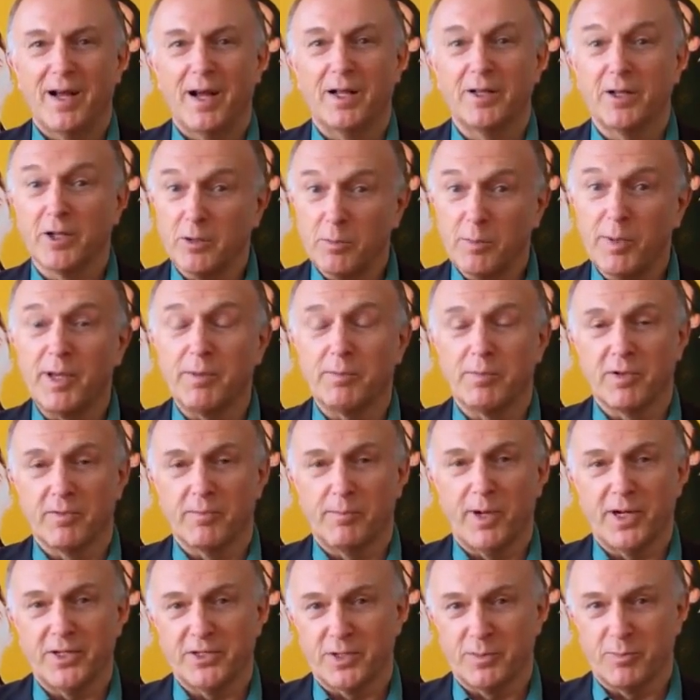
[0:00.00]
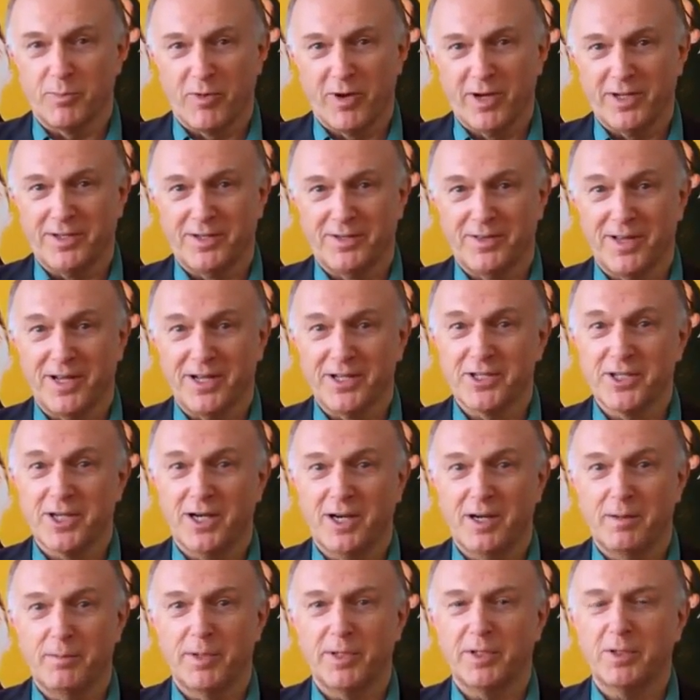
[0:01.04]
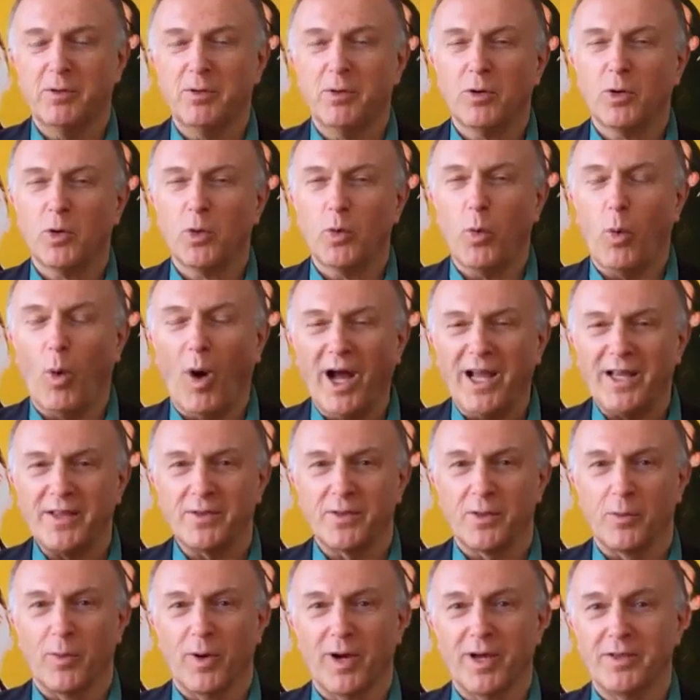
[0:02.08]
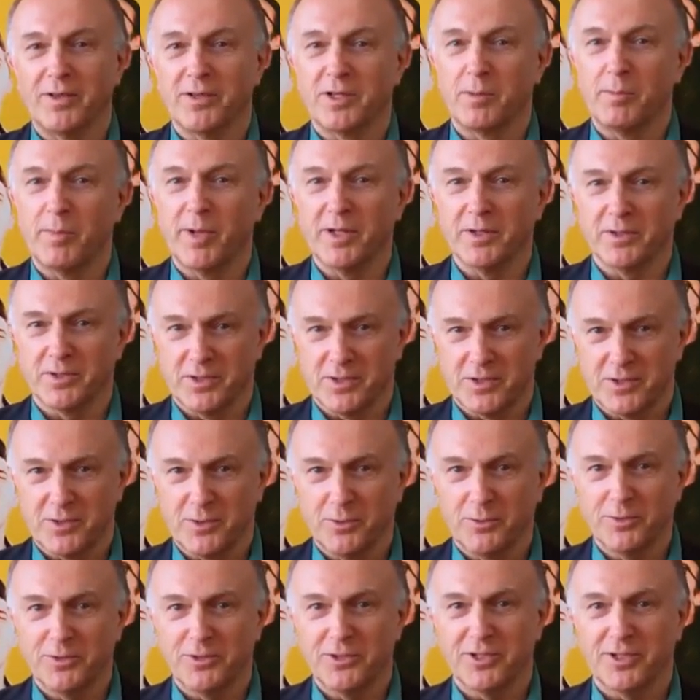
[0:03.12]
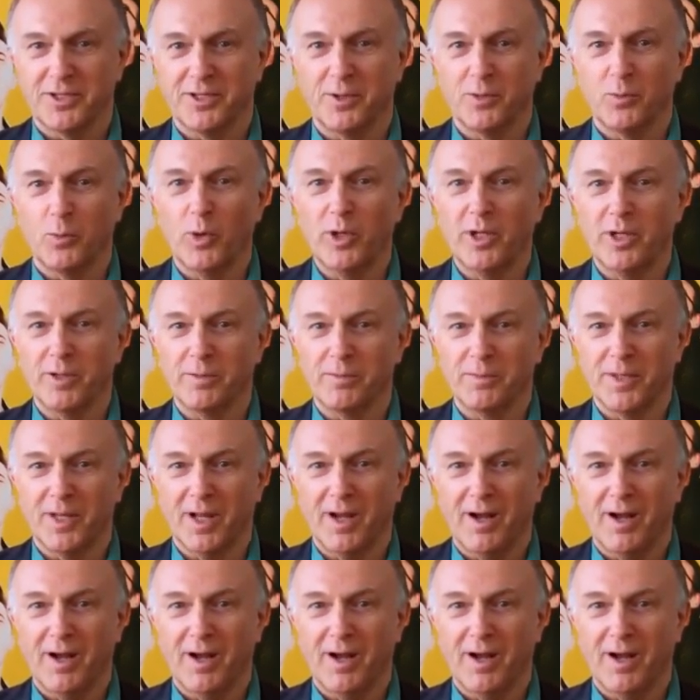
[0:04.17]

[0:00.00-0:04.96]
A lot of people have buttered bread in their time, but not quite the way that Imelda Staunton and William